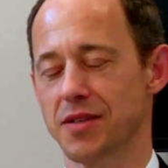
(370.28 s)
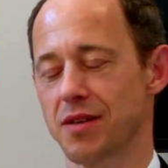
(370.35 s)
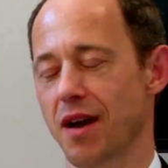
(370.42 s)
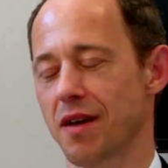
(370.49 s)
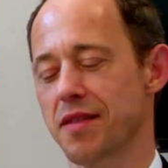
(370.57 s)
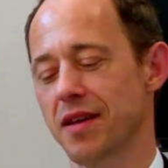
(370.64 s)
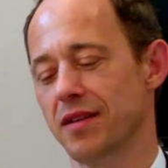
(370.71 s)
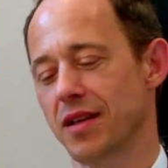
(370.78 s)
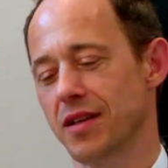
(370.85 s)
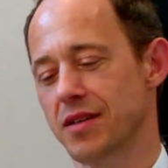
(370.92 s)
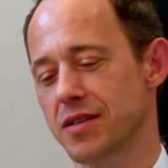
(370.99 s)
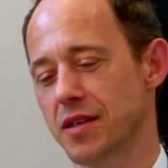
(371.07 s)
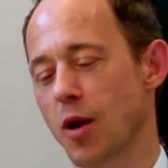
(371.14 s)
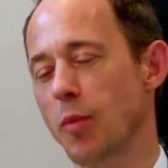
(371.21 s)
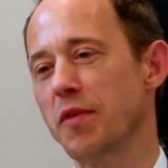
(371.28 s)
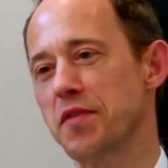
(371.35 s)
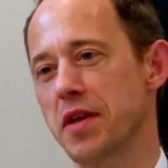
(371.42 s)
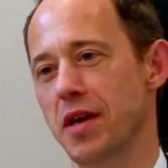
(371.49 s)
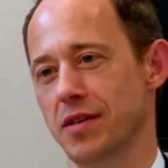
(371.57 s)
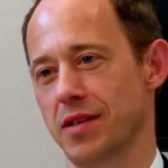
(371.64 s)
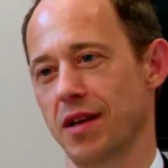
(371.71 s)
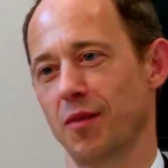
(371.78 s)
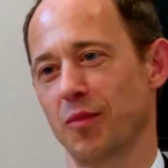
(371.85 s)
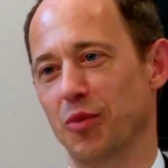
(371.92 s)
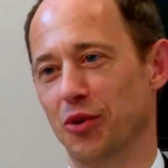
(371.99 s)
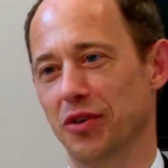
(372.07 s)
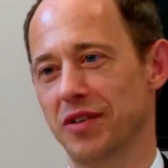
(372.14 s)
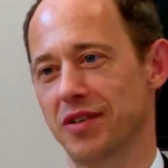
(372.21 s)
Okay, so I think that there's a couple of things that
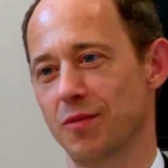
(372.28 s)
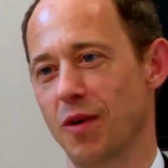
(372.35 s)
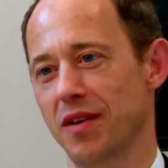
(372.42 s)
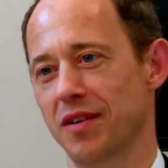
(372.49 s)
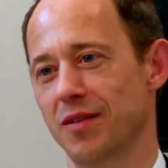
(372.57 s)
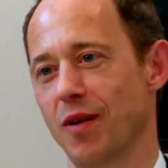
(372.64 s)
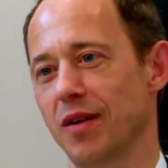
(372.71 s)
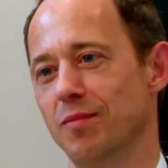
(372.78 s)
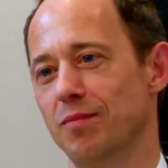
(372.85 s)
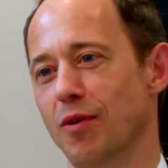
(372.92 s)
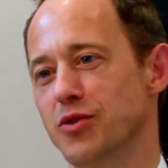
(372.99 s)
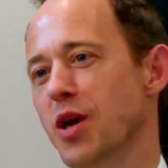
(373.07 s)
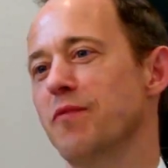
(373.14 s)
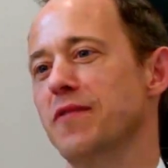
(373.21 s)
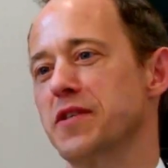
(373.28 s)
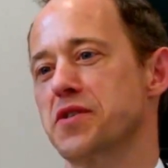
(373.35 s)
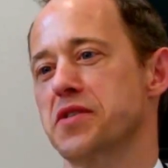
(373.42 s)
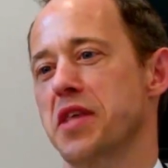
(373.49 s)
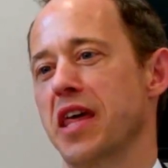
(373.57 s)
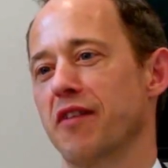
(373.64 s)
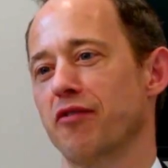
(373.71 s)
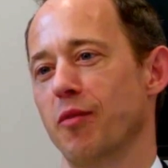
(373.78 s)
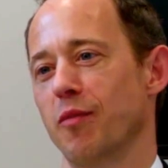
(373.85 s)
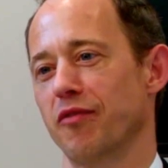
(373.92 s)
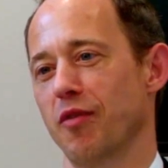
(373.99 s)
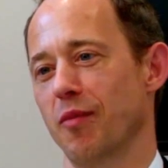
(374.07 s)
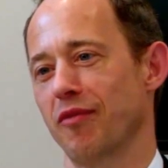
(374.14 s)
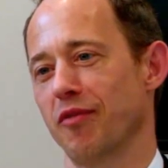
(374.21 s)
are important. The one most obvious thing
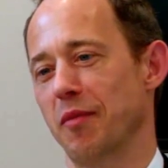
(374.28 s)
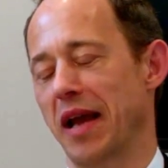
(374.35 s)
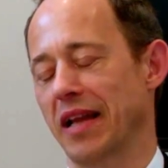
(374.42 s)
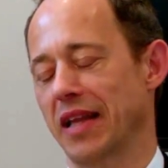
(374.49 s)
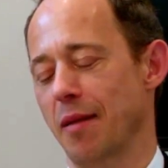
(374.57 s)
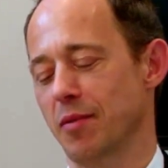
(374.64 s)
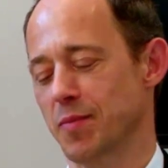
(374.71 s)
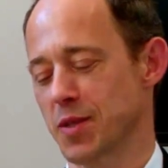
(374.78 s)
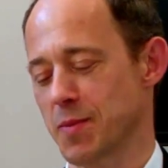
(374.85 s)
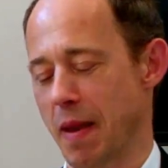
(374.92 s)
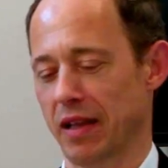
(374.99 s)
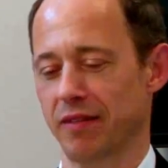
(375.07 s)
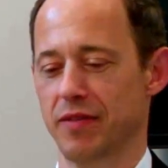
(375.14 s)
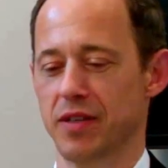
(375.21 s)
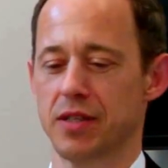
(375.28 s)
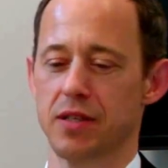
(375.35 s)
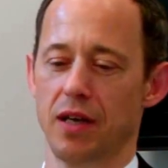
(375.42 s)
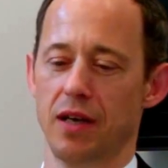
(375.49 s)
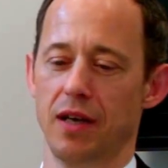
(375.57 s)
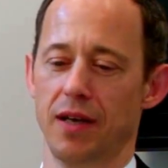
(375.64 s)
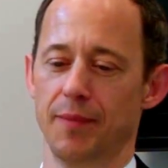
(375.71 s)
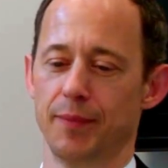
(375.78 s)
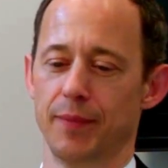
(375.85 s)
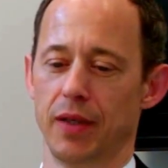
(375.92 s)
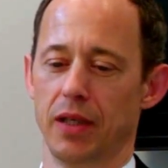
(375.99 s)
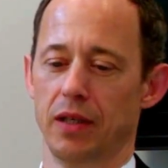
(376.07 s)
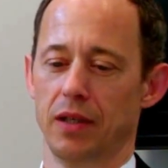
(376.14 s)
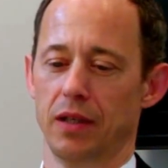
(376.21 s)
from an academic perspective is
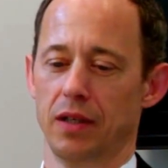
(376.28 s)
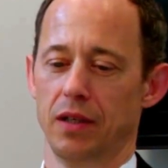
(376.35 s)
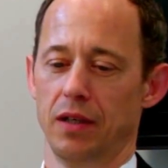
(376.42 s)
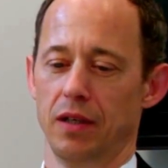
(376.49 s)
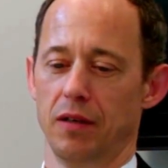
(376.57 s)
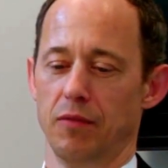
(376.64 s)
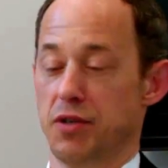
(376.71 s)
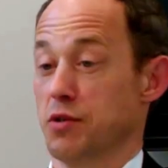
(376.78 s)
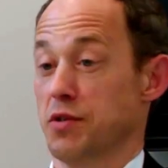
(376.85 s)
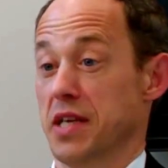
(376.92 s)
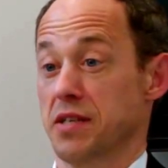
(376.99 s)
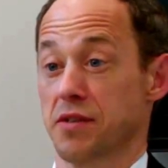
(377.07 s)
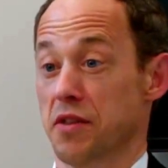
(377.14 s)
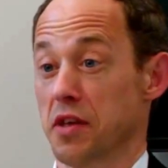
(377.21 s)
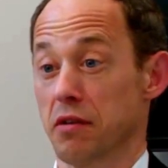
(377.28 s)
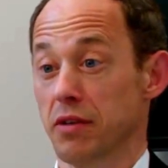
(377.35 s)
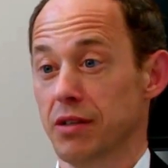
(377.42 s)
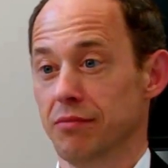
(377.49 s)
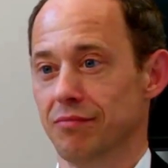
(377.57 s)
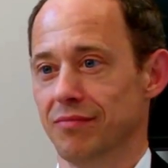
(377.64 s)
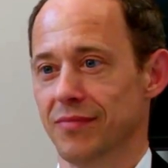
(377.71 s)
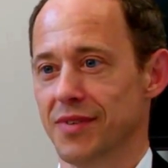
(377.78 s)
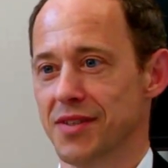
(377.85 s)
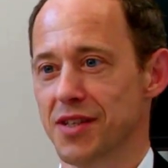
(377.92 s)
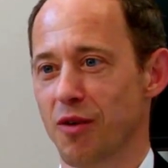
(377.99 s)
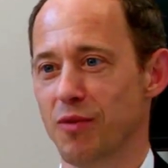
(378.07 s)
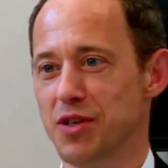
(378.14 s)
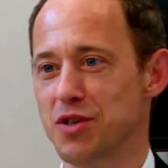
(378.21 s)
we should test the theory.
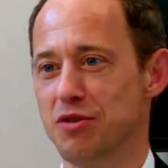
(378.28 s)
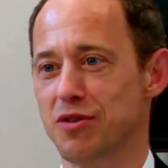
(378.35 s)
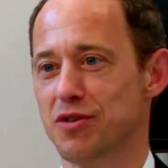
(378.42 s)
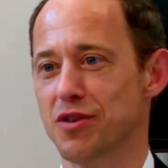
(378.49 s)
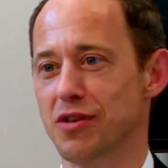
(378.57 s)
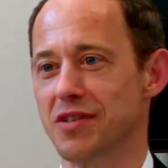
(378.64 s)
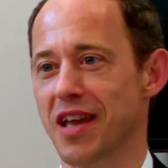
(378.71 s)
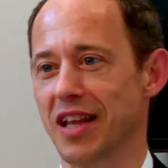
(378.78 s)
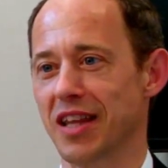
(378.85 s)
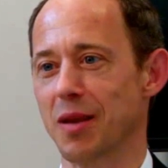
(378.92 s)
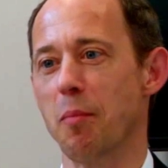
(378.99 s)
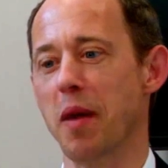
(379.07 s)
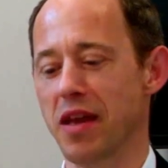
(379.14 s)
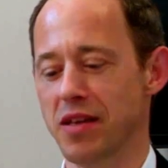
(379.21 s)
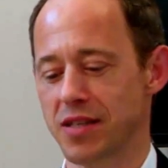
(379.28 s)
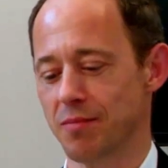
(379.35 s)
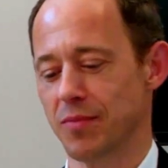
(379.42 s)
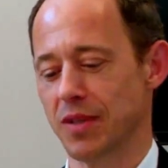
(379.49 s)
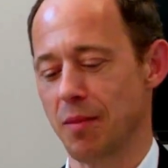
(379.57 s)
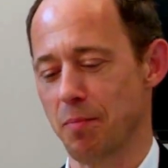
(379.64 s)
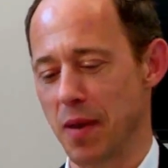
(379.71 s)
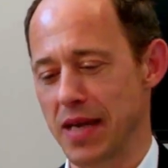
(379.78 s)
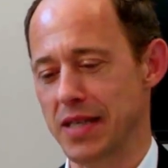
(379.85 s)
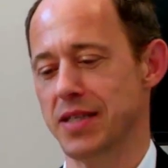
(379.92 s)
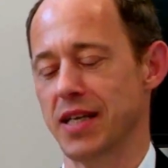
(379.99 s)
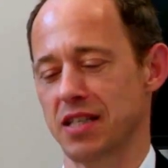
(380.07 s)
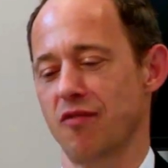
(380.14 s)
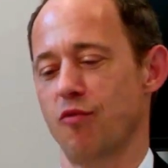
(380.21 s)
So we should just get the
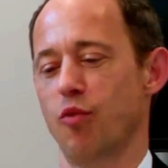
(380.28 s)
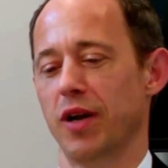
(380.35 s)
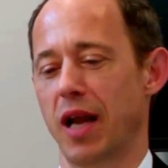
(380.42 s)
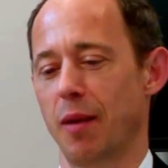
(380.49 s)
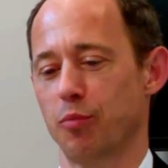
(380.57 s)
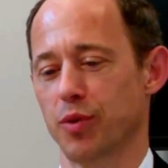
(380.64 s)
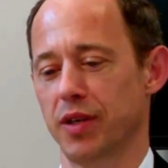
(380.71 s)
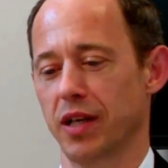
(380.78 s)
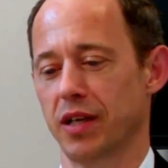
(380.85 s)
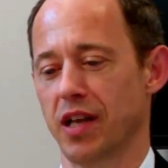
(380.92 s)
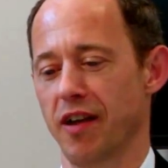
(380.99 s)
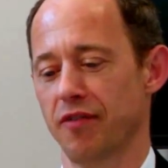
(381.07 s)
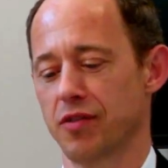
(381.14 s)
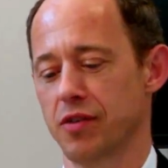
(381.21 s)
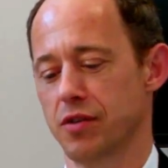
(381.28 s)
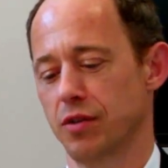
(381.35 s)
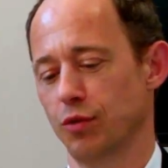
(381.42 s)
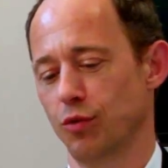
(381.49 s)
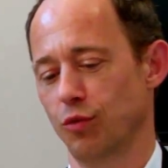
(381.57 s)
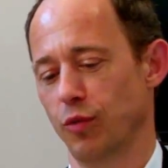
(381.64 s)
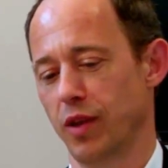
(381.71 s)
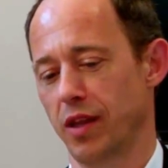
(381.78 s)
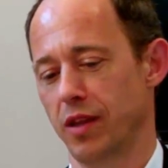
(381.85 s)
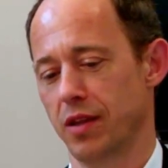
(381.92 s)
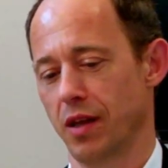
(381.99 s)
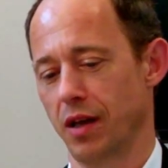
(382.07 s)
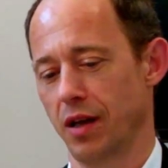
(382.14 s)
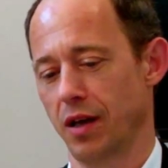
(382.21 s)
basics of what I predict have to do
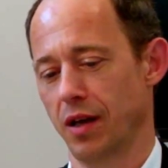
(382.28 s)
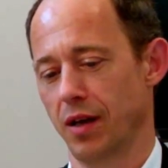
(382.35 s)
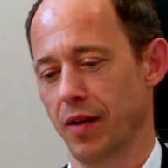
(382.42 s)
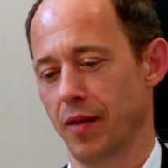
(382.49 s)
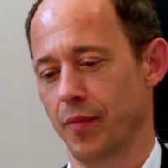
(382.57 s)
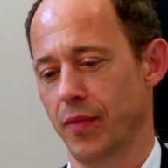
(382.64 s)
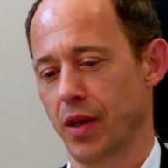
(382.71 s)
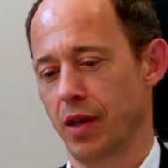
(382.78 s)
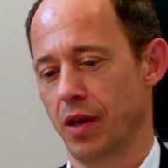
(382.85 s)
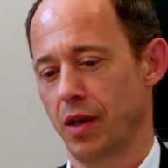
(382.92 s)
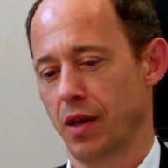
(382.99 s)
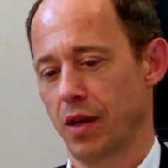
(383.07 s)
with how